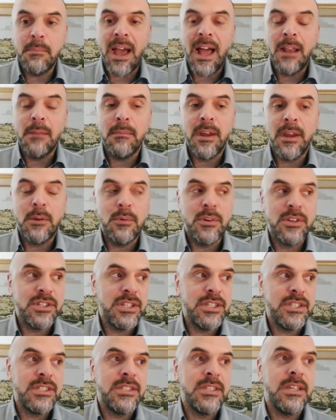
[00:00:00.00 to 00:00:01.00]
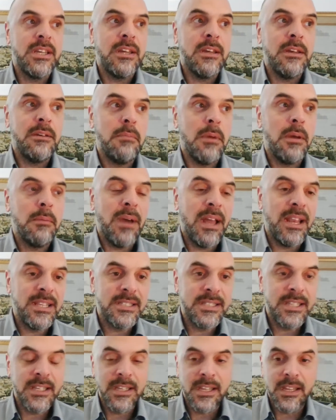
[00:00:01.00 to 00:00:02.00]
PALMED, which is
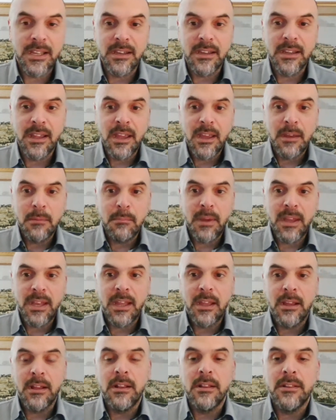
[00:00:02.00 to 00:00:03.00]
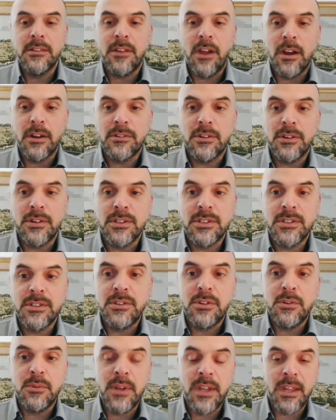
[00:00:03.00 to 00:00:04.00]
Palestinian medical doctors
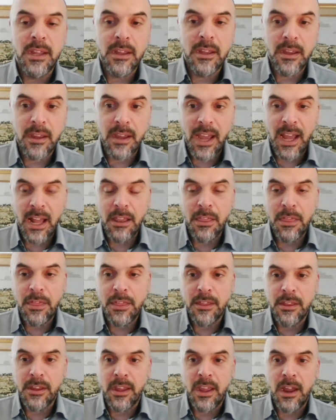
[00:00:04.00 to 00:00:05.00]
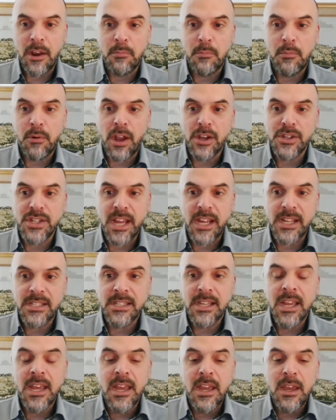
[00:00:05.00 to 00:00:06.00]
doing health care projects.